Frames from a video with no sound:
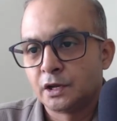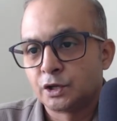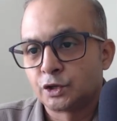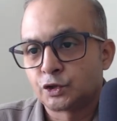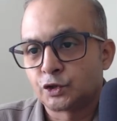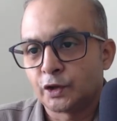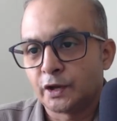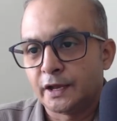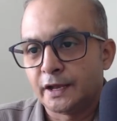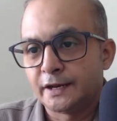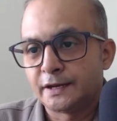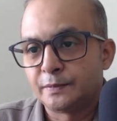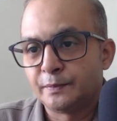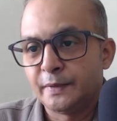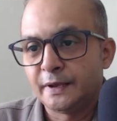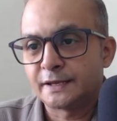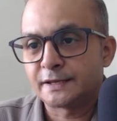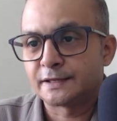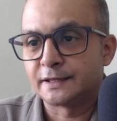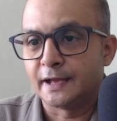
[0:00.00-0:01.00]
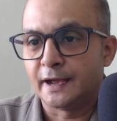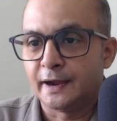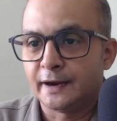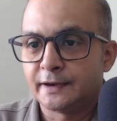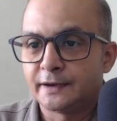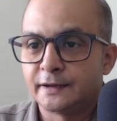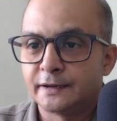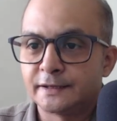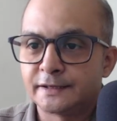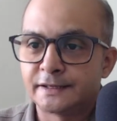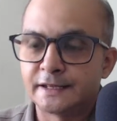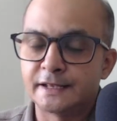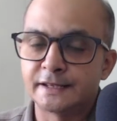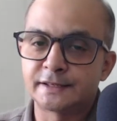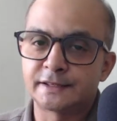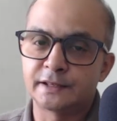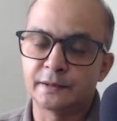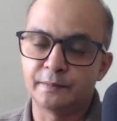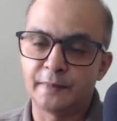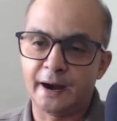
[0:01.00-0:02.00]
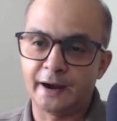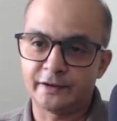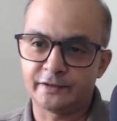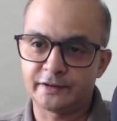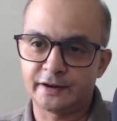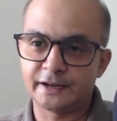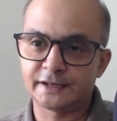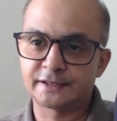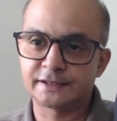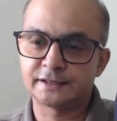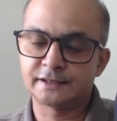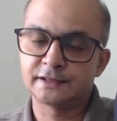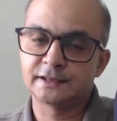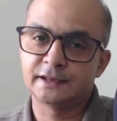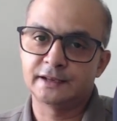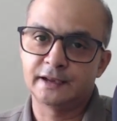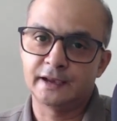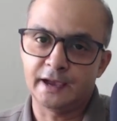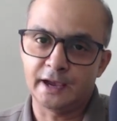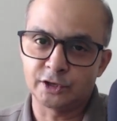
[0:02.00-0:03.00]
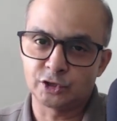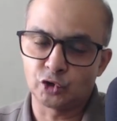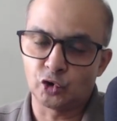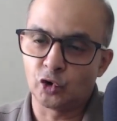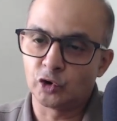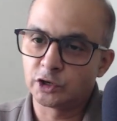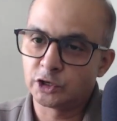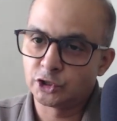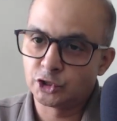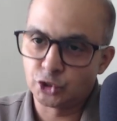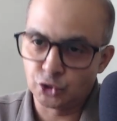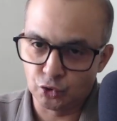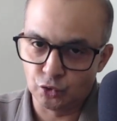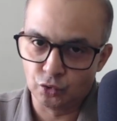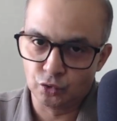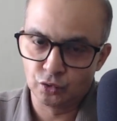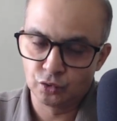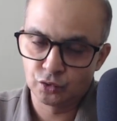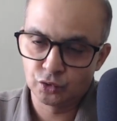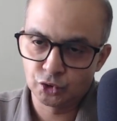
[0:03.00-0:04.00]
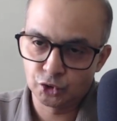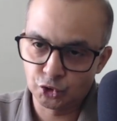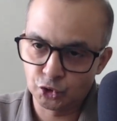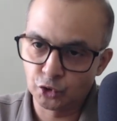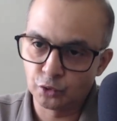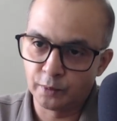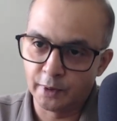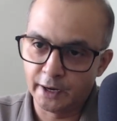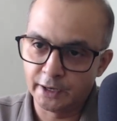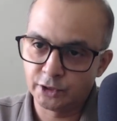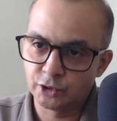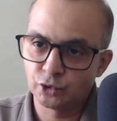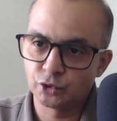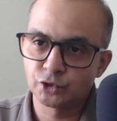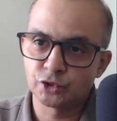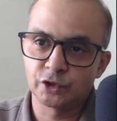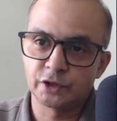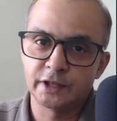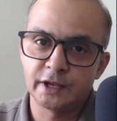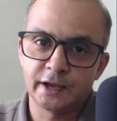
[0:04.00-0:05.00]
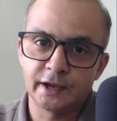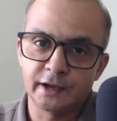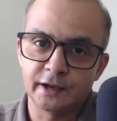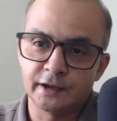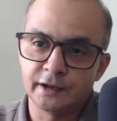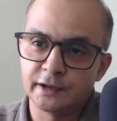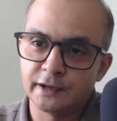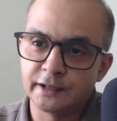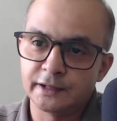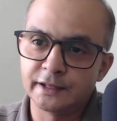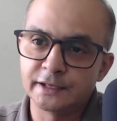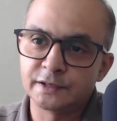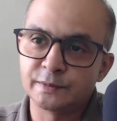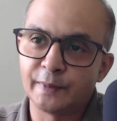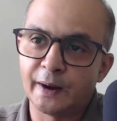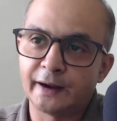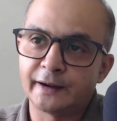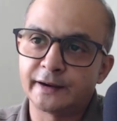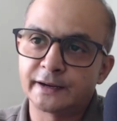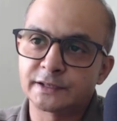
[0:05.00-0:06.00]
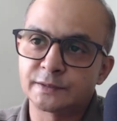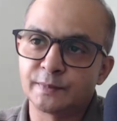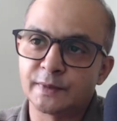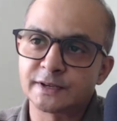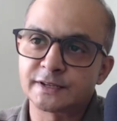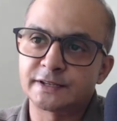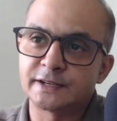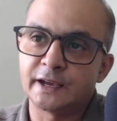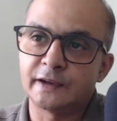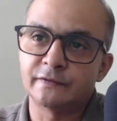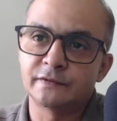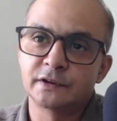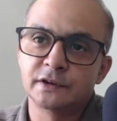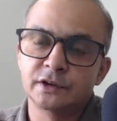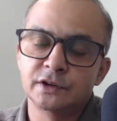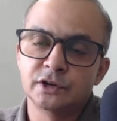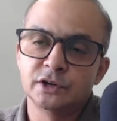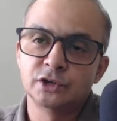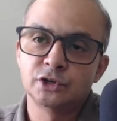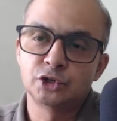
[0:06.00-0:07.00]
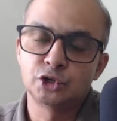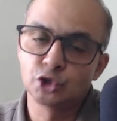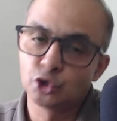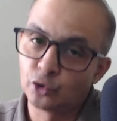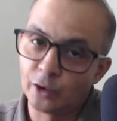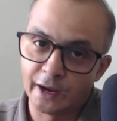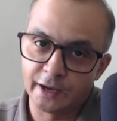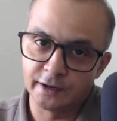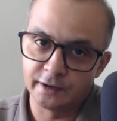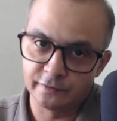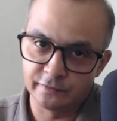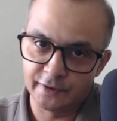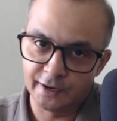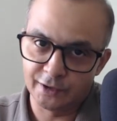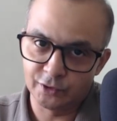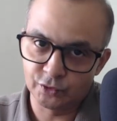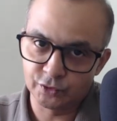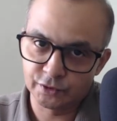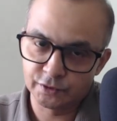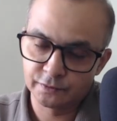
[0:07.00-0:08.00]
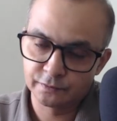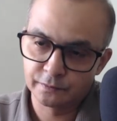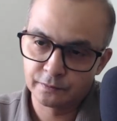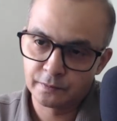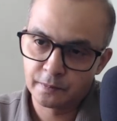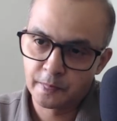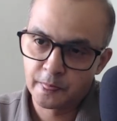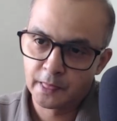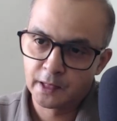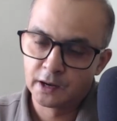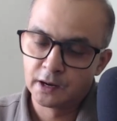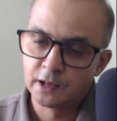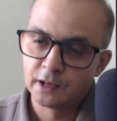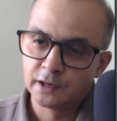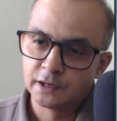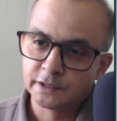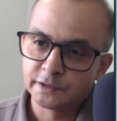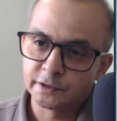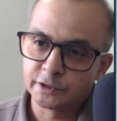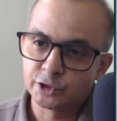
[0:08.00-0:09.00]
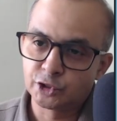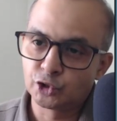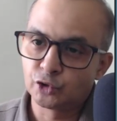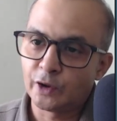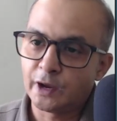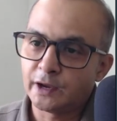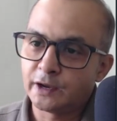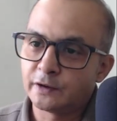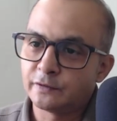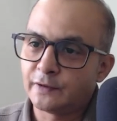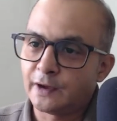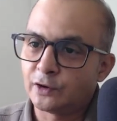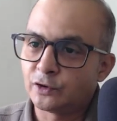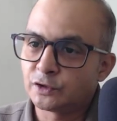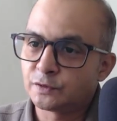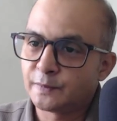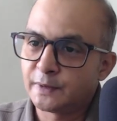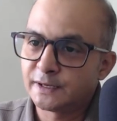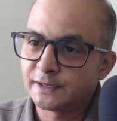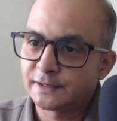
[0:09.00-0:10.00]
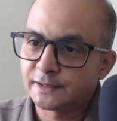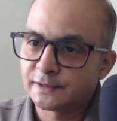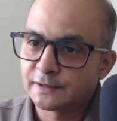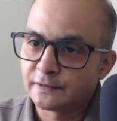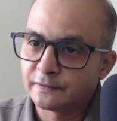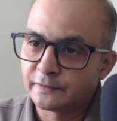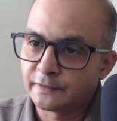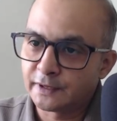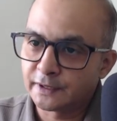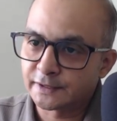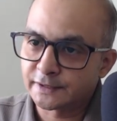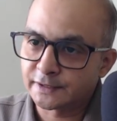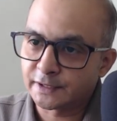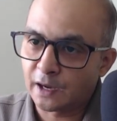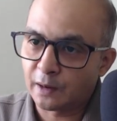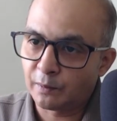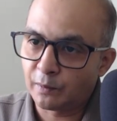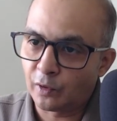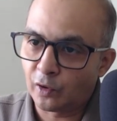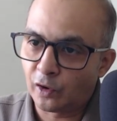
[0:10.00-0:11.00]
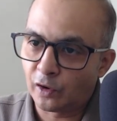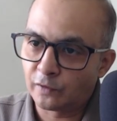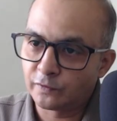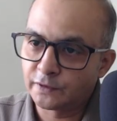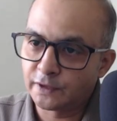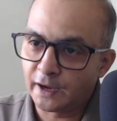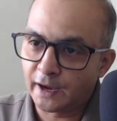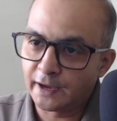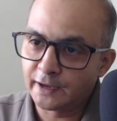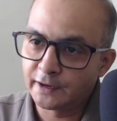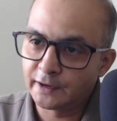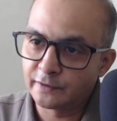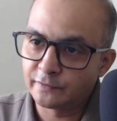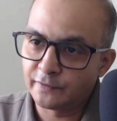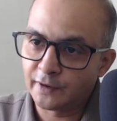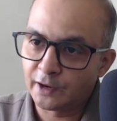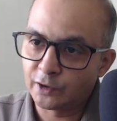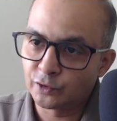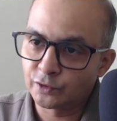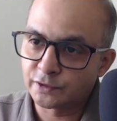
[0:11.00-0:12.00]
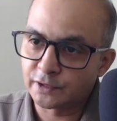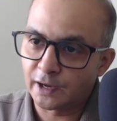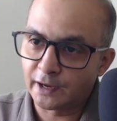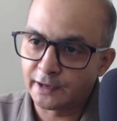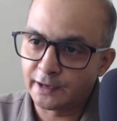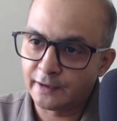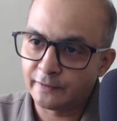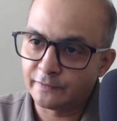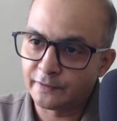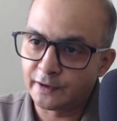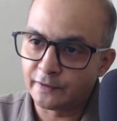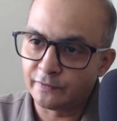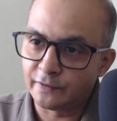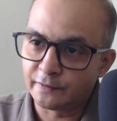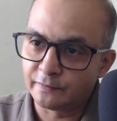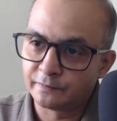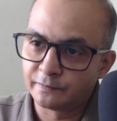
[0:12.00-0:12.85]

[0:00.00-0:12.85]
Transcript: So it means that since the matrix has order 2 by 2, so this matrix must have 2 eigenvalues. The 2 eigenvalues means the sum of the eigenvalues I have given.